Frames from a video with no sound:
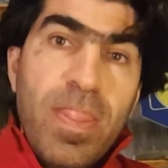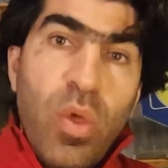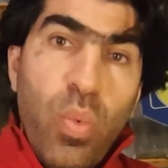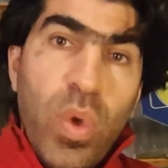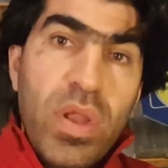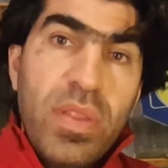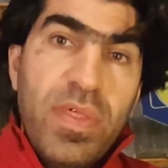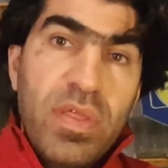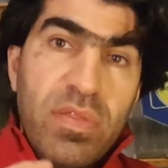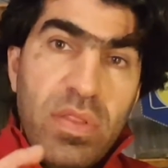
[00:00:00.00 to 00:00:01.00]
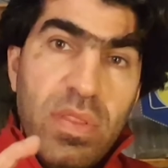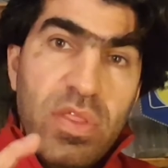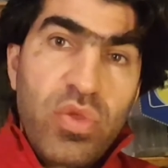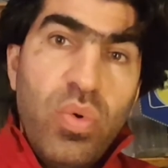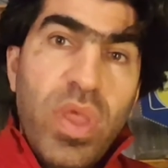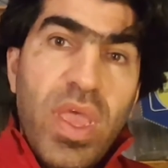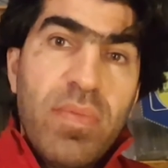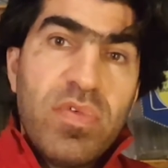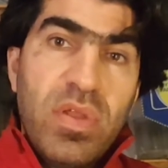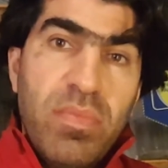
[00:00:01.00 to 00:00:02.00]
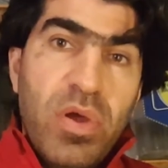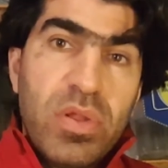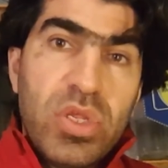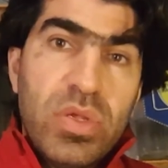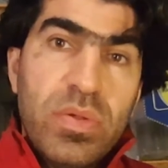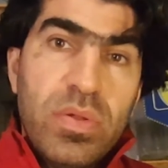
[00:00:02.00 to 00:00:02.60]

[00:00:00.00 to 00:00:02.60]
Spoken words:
win the 2 games in March.